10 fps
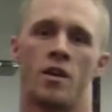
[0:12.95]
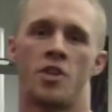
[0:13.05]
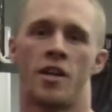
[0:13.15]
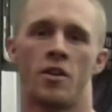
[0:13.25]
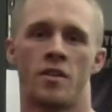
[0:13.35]

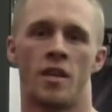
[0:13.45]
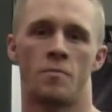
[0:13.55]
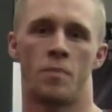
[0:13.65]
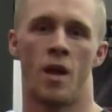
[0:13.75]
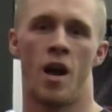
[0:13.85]
Check out today's
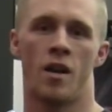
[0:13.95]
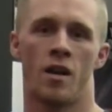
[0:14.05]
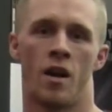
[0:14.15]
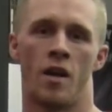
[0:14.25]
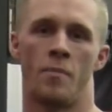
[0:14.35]
blog
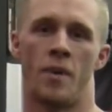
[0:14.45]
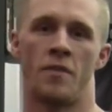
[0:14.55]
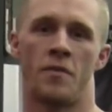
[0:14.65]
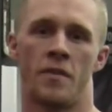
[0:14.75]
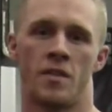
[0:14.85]
on the
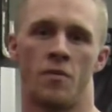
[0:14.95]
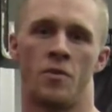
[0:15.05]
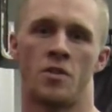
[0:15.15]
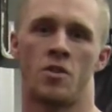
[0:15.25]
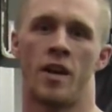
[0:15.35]
benefits of
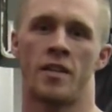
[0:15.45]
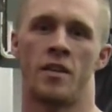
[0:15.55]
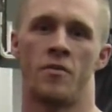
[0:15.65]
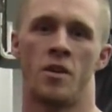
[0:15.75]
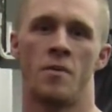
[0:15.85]
physical
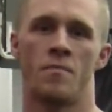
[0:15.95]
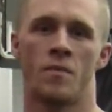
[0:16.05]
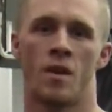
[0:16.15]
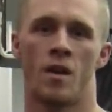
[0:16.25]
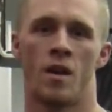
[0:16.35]
activity.
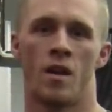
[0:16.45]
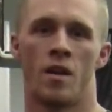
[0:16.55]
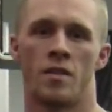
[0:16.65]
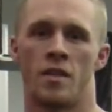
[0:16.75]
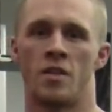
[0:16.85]

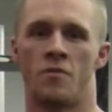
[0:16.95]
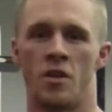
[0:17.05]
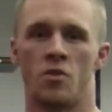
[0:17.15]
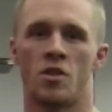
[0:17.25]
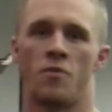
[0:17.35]
Today's
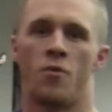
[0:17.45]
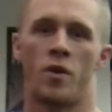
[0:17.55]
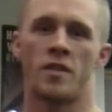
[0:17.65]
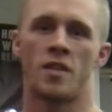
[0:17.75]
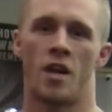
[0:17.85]
video is going to
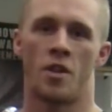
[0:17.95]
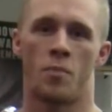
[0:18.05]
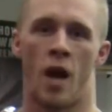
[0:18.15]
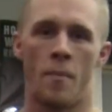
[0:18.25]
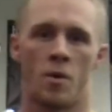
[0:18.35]
focus on the
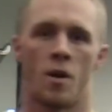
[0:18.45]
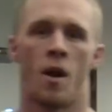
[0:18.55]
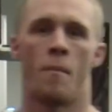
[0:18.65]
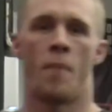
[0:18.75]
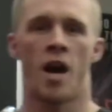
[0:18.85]
proper
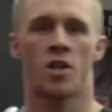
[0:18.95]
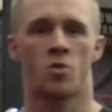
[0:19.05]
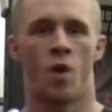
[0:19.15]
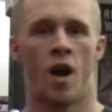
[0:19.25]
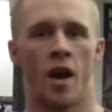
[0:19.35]
box
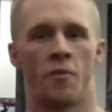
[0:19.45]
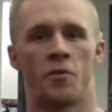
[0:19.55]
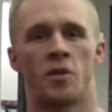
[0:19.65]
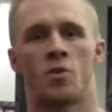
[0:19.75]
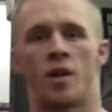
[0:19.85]
squat and
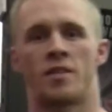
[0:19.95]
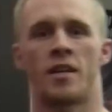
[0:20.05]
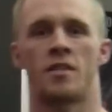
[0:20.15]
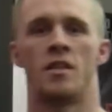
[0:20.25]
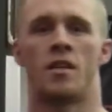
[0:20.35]
free squat
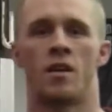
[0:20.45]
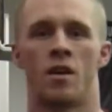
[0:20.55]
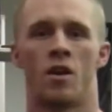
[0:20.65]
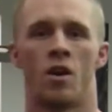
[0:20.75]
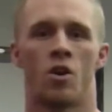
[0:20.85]
technique.
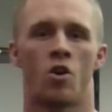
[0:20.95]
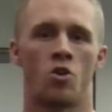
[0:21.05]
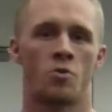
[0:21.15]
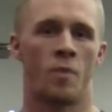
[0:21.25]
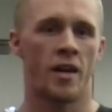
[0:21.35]

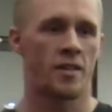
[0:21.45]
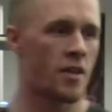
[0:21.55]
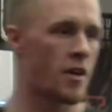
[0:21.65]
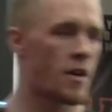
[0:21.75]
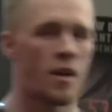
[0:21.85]
Coach Mike's
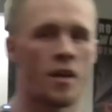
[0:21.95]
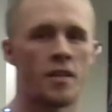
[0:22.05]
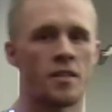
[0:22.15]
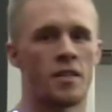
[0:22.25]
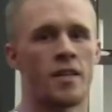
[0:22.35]
here.
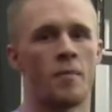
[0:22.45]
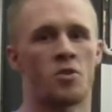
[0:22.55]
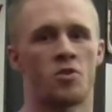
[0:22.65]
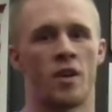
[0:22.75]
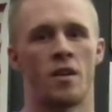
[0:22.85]
He's going to
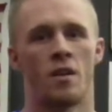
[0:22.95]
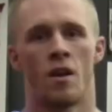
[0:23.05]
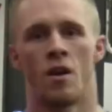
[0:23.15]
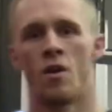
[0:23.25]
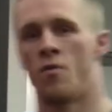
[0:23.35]
demonstrate
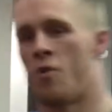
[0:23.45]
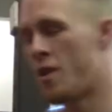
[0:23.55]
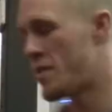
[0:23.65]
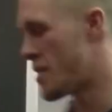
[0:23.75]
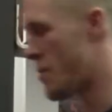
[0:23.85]
for
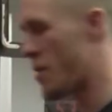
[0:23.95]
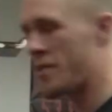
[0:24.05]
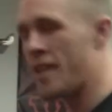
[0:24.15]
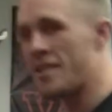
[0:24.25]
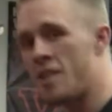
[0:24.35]
us. He's going to be our
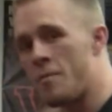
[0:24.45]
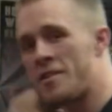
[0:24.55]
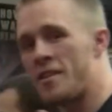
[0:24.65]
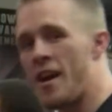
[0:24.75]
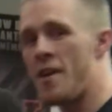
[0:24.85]
test dummy
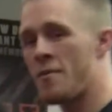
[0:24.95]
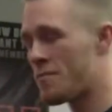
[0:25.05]
today.